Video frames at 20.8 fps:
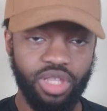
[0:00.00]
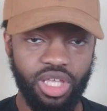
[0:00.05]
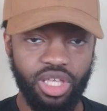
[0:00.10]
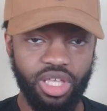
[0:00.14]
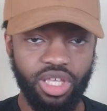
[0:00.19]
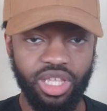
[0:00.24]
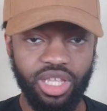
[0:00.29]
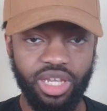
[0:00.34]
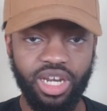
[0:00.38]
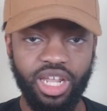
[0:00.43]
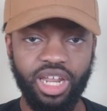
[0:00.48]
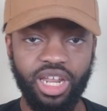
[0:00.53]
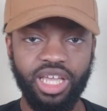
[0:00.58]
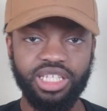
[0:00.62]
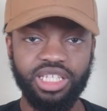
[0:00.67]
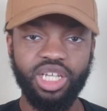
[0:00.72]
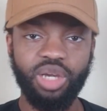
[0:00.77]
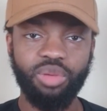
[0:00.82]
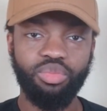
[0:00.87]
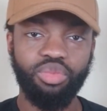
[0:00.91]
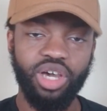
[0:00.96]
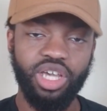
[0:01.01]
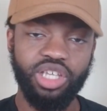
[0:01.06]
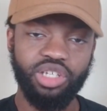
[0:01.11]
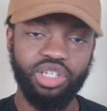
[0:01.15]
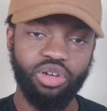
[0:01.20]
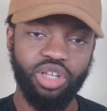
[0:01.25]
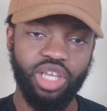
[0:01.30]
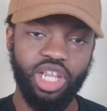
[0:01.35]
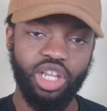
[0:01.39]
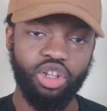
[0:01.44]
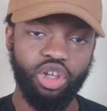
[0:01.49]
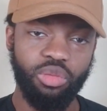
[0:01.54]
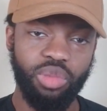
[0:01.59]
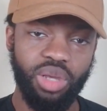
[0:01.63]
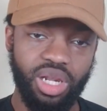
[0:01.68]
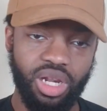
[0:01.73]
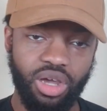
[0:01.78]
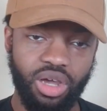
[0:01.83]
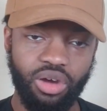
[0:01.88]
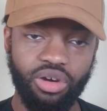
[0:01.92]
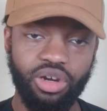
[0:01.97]
then that at some point it's going to get a little
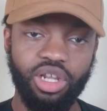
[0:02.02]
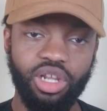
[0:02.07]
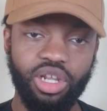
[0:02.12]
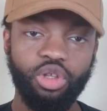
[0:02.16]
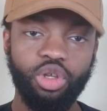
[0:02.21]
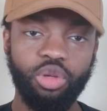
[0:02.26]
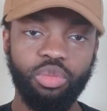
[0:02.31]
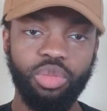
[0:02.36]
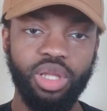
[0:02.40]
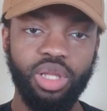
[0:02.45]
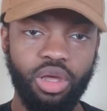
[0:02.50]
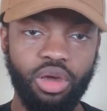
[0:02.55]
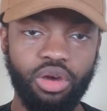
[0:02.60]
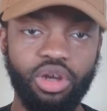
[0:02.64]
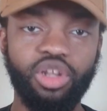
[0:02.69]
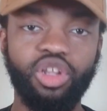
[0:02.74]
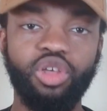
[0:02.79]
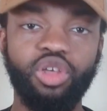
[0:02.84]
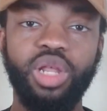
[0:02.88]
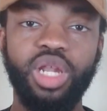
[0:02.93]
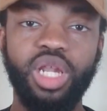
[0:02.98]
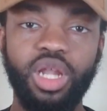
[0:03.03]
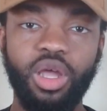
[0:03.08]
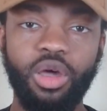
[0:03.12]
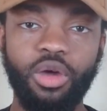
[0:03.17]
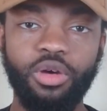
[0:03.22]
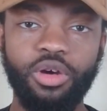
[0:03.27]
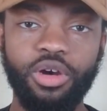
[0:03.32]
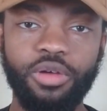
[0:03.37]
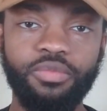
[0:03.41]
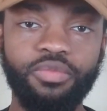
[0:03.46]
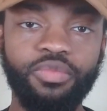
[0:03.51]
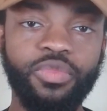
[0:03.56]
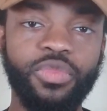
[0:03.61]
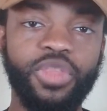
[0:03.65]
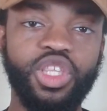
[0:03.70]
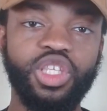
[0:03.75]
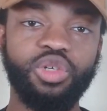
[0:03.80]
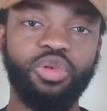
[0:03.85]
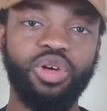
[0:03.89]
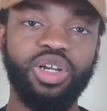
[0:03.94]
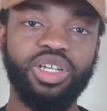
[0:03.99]
bit longer and a little bit longer, and a little bit longer,
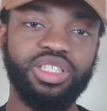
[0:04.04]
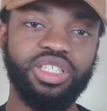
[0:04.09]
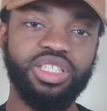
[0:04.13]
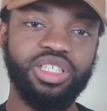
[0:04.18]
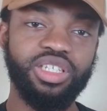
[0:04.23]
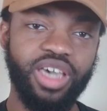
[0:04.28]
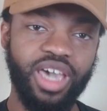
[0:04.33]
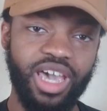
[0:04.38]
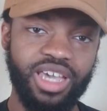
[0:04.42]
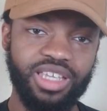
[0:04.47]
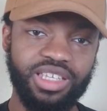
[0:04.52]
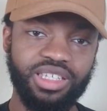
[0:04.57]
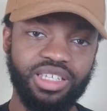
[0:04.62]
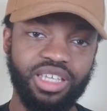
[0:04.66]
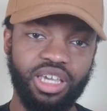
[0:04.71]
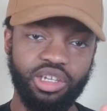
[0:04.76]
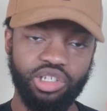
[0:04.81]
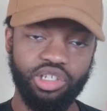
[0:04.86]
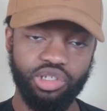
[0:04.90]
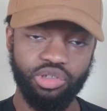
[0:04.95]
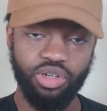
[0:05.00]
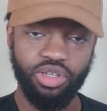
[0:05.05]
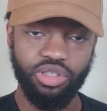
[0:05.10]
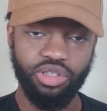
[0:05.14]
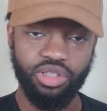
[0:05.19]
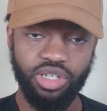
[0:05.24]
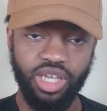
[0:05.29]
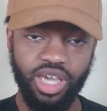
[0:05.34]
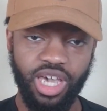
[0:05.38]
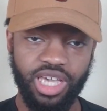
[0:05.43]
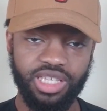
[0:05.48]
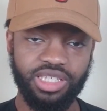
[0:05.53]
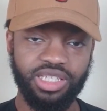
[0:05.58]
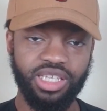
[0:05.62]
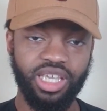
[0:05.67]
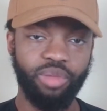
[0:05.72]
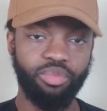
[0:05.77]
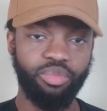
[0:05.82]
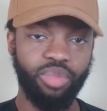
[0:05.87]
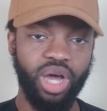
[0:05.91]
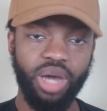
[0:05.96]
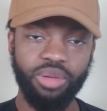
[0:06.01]
to where it still has the same strength and it has
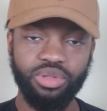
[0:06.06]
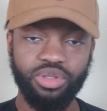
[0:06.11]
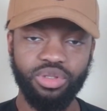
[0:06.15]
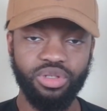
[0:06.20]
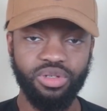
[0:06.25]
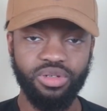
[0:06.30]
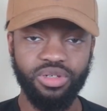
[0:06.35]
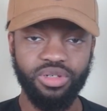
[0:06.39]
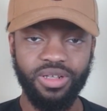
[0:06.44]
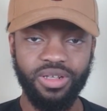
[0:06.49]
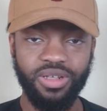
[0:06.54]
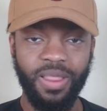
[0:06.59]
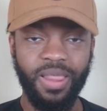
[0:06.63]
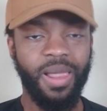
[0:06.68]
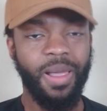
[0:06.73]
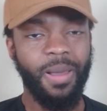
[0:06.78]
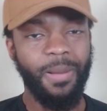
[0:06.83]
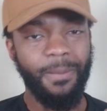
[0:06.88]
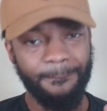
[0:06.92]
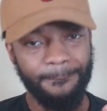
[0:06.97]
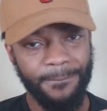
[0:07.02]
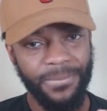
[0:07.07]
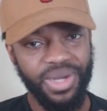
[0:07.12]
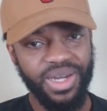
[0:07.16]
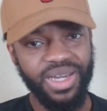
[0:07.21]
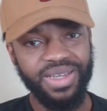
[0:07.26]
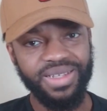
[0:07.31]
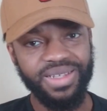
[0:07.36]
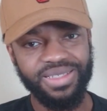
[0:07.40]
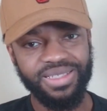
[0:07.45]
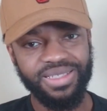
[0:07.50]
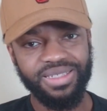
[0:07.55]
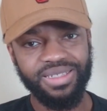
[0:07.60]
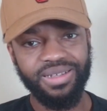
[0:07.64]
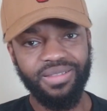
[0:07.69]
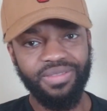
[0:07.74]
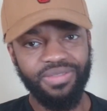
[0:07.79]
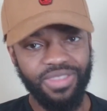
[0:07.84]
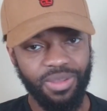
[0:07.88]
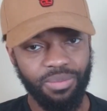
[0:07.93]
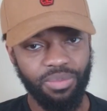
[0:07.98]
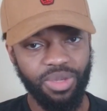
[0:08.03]
the same pop to it. But
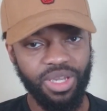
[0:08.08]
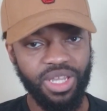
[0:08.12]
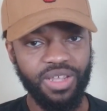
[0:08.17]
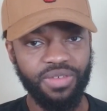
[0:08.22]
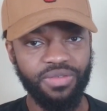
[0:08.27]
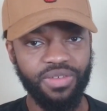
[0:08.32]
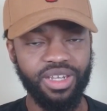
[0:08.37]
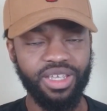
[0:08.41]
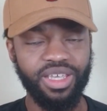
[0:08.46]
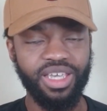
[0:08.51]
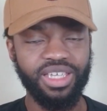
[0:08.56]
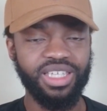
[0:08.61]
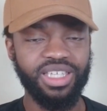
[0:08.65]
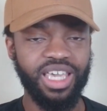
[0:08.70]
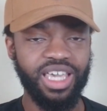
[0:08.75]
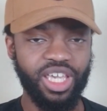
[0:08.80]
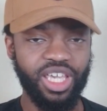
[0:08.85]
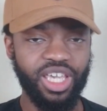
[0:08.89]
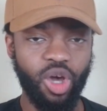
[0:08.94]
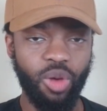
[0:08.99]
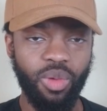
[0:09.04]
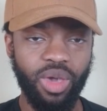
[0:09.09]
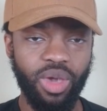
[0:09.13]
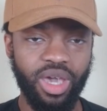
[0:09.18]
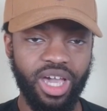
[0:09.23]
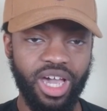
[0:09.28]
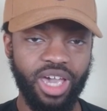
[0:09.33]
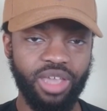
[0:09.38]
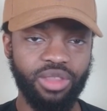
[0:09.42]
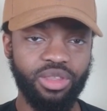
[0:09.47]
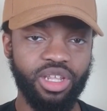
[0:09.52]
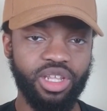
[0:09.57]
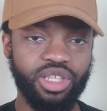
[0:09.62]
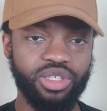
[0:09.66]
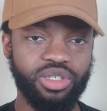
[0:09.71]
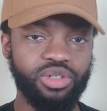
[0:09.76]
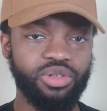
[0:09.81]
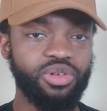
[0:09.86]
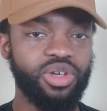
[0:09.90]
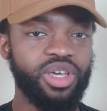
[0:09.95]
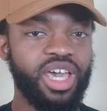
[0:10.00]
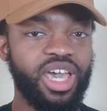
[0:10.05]
the benefit is it can go back how you need it
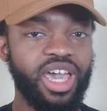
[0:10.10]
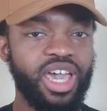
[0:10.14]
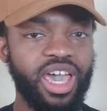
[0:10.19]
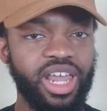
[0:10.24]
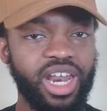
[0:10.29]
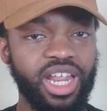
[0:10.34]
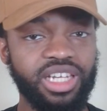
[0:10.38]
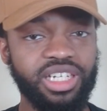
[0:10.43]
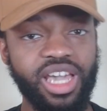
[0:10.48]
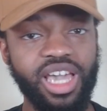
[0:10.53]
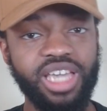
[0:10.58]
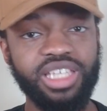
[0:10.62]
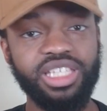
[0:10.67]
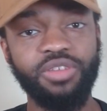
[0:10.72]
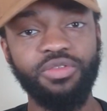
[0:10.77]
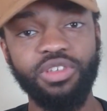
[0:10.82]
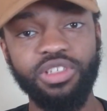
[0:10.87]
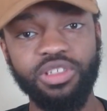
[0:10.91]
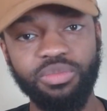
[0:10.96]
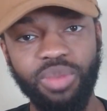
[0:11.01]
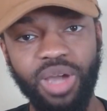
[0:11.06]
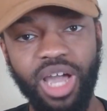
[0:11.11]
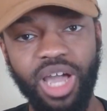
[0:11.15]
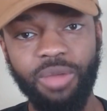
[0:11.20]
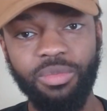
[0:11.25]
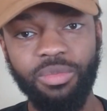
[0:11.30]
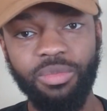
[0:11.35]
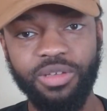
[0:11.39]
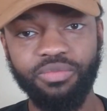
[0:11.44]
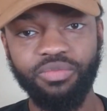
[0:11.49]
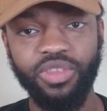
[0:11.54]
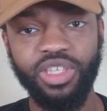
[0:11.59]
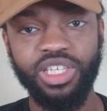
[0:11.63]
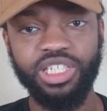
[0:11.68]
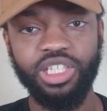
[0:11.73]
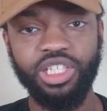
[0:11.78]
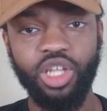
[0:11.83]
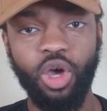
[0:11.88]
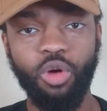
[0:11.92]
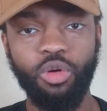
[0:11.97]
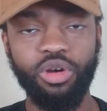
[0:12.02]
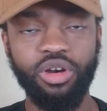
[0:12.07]
to. And the chance of its popping
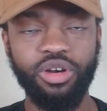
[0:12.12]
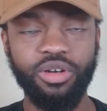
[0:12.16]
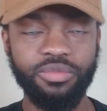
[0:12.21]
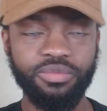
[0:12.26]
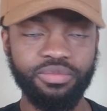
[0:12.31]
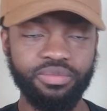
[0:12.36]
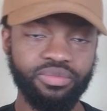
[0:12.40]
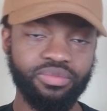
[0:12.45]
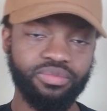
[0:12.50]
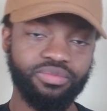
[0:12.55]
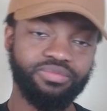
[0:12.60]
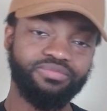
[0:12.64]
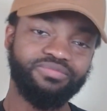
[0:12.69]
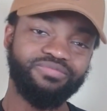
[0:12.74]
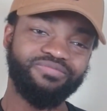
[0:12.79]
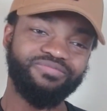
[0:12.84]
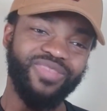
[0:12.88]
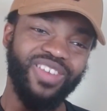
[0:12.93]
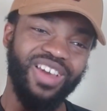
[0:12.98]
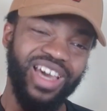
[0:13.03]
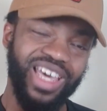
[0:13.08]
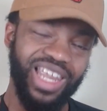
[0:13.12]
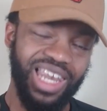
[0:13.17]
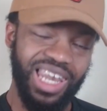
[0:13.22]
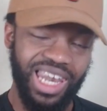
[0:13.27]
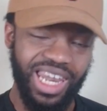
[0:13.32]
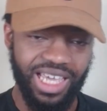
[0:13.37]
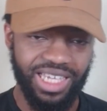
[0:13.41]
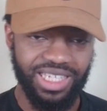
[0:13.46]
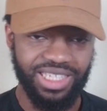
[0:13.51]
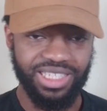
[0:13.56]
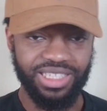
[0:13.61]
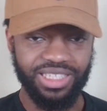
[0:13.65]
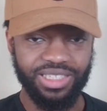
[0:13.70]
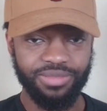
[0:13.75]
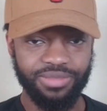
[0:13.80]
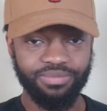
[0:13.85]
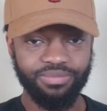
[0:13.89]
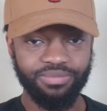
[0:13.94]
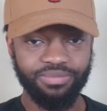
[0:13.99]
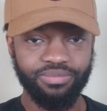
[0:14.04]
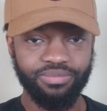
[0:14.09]
is lower unless